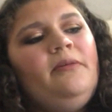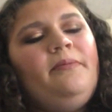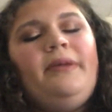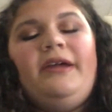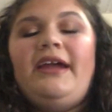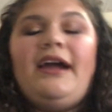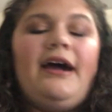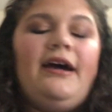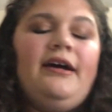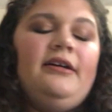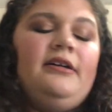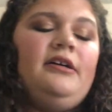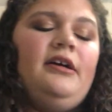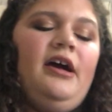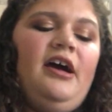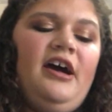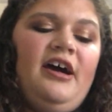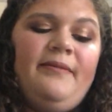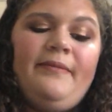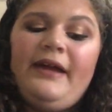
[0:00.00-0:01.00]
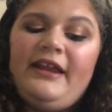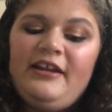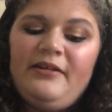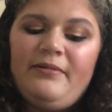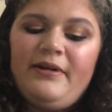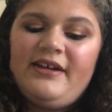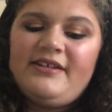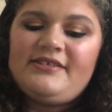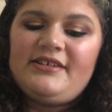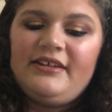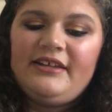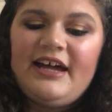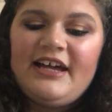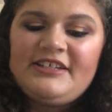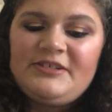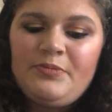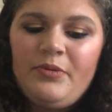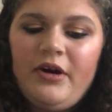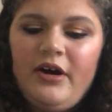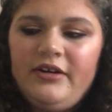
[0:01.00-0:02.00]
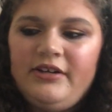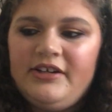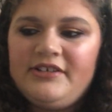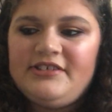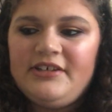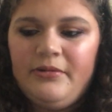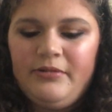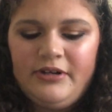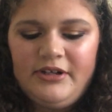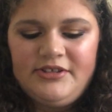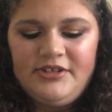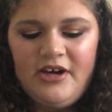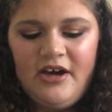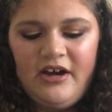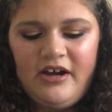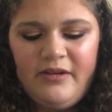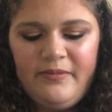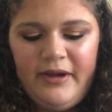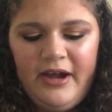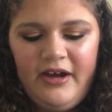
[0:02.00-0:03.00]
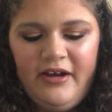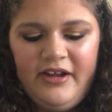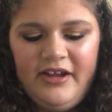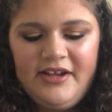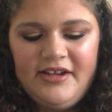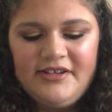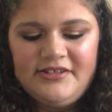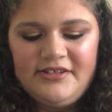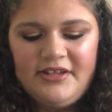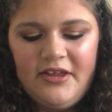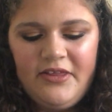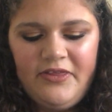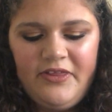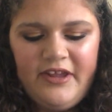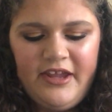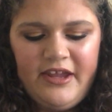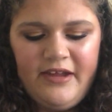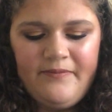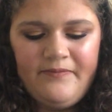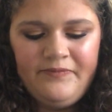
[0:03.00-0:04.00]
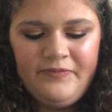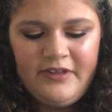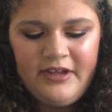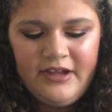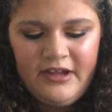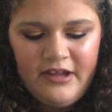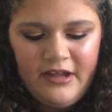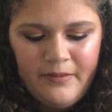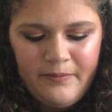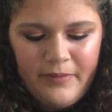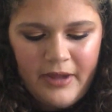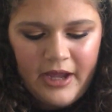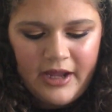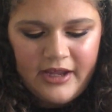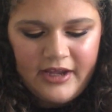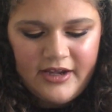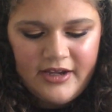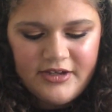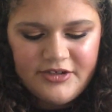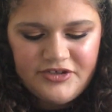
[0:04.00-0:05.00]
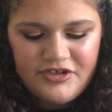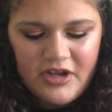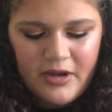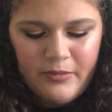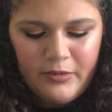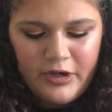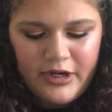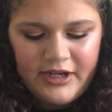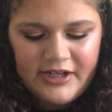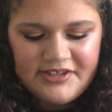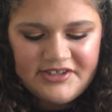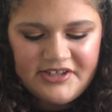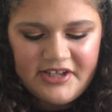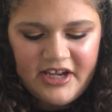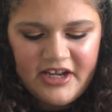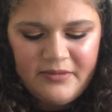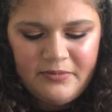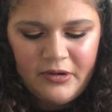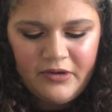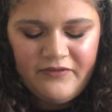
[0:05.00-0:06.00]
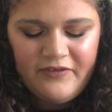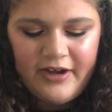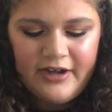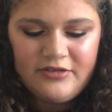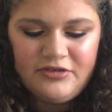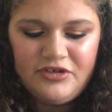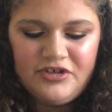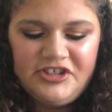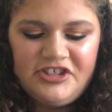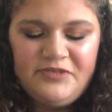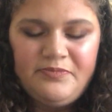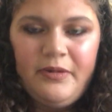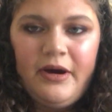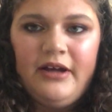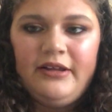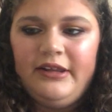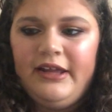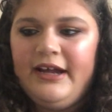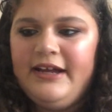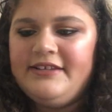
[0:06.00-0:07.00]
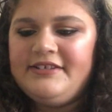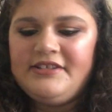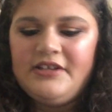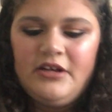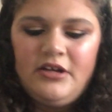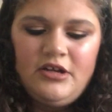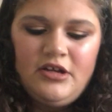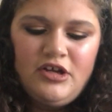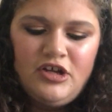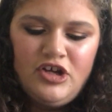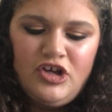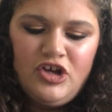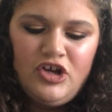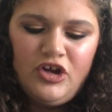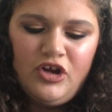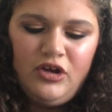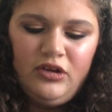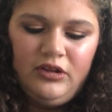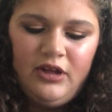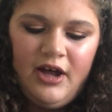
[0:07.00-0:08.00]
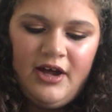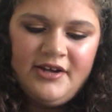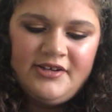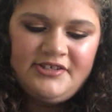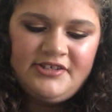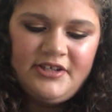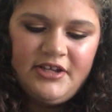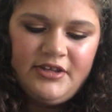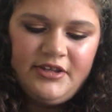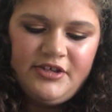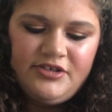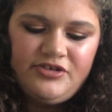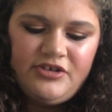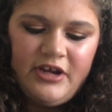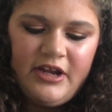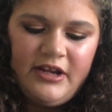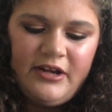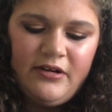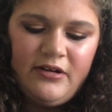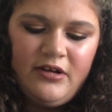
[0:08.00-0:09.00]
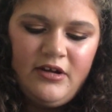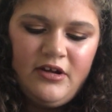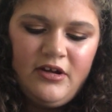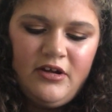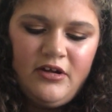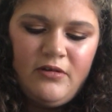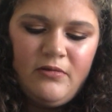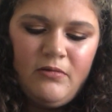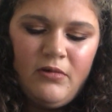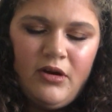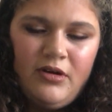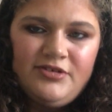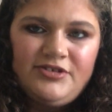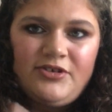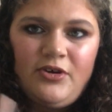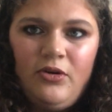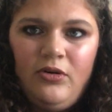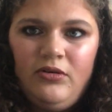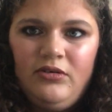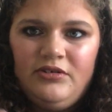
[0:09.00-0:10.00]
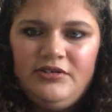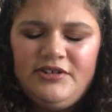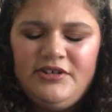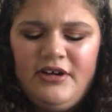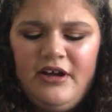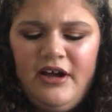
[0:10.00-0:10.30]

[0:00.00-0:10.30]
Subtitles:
But yeah, anyways, the last product I want to talk about is the Becca Shimmering Skin Perfector Spotlight Gloss in the shade Rose Gold.